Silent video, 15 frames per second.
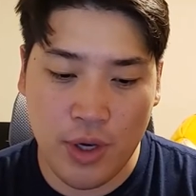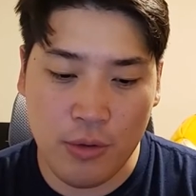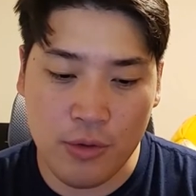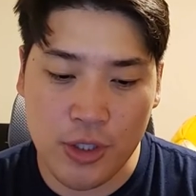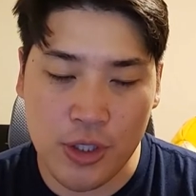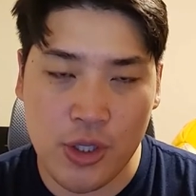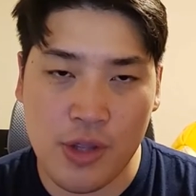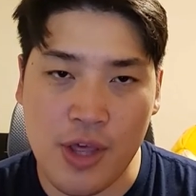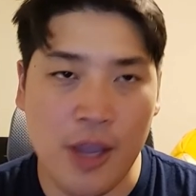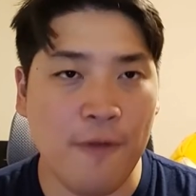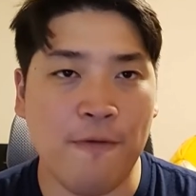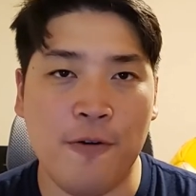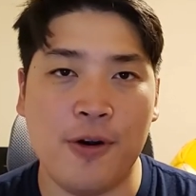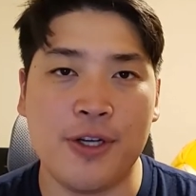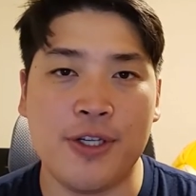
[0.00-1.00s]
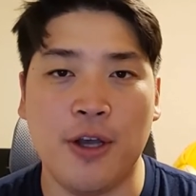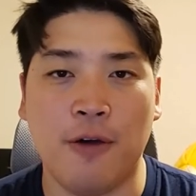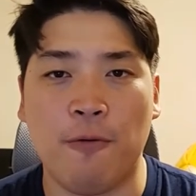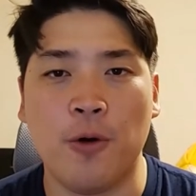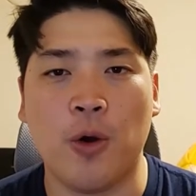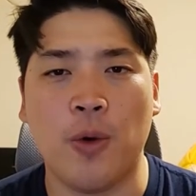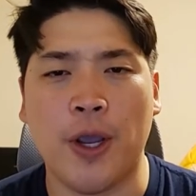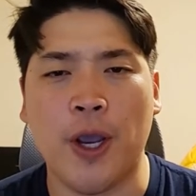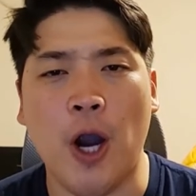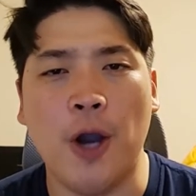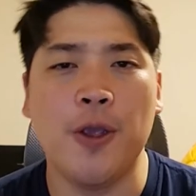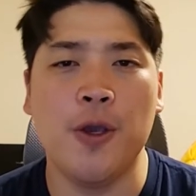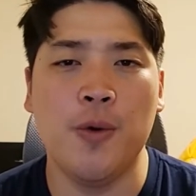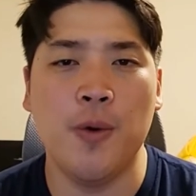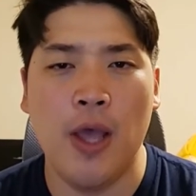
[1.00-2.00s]
Just think for yourself real quick. Are
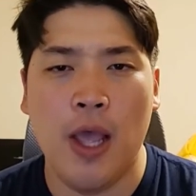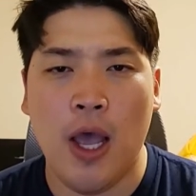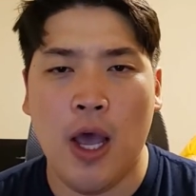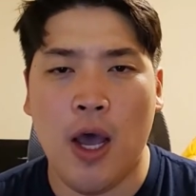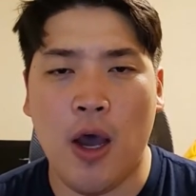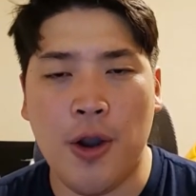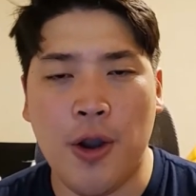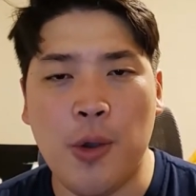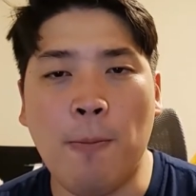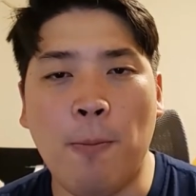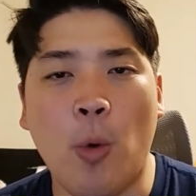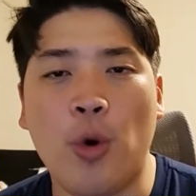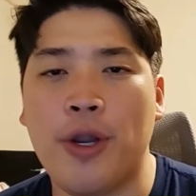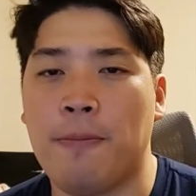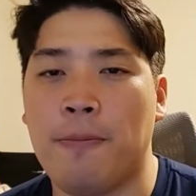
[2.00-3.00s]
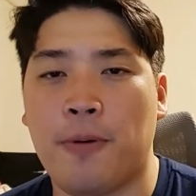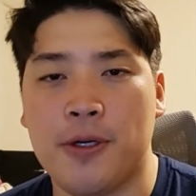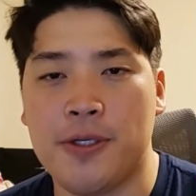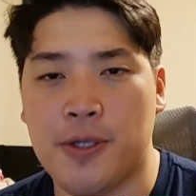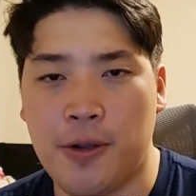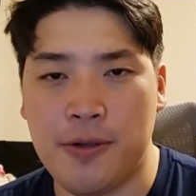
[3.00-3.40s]
you are you a morning person?